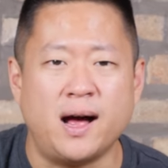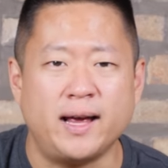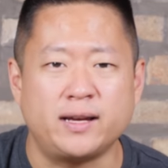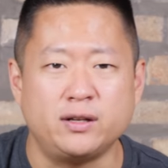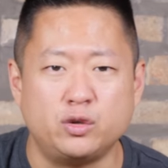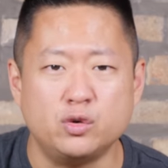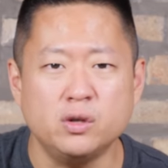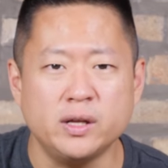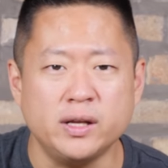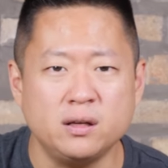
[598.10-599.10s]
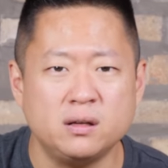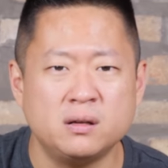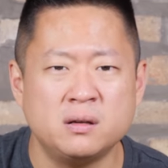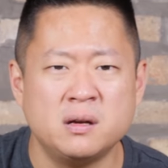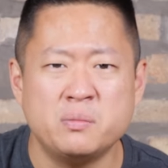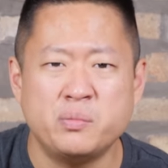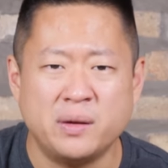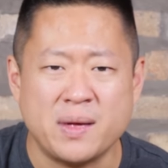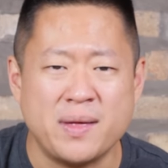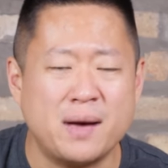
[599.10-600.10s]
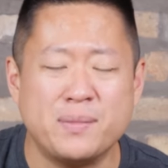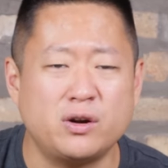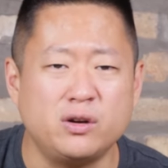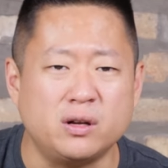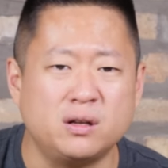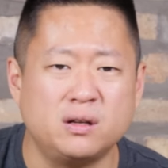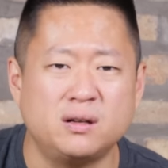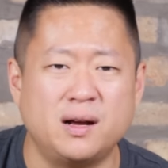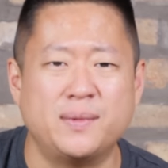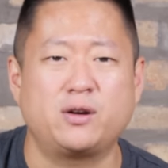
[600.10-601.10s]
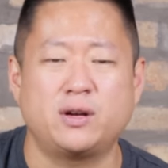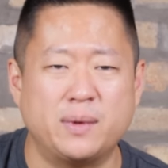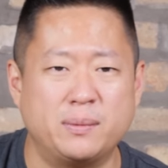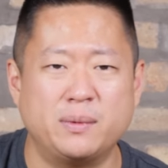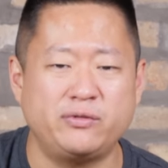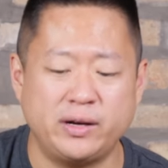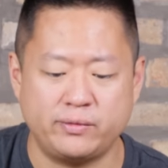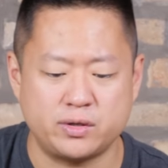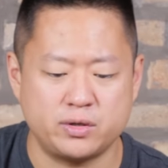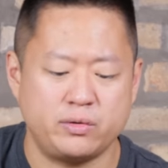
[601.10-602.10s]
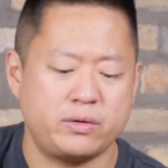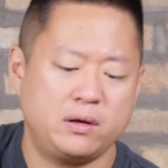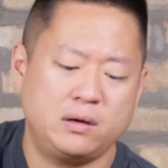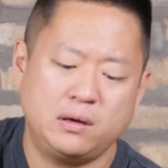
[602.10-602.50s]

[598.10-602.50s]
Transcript: I can Google it, but I'm not, I'm not gonna. I'm not gonna. I'm, I'm afraid of the truth.